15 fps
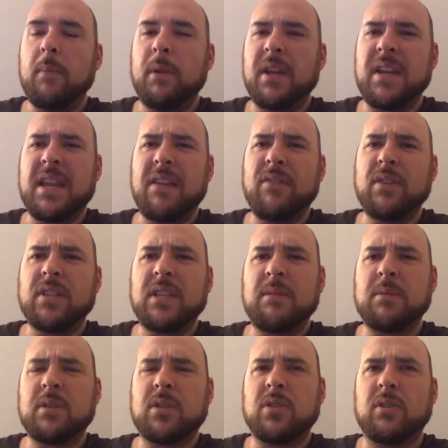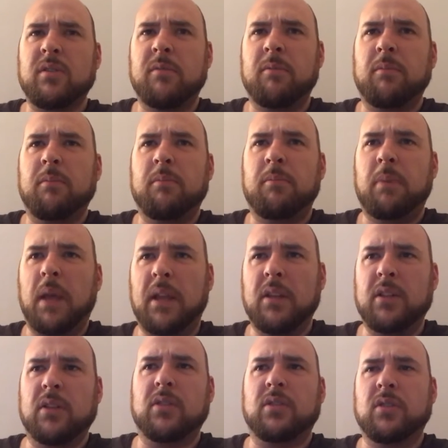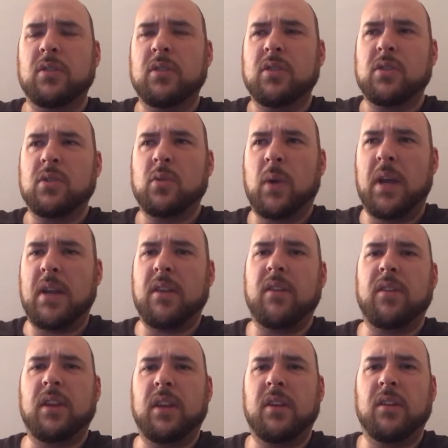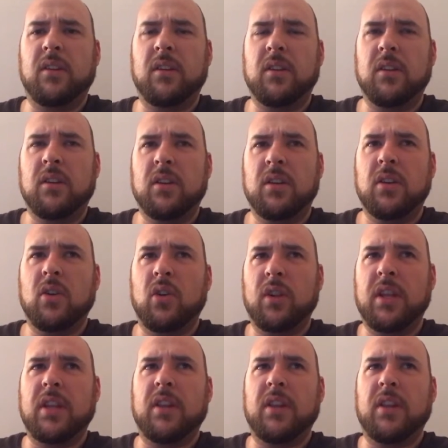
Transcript: it never seems to sort of build to anything, or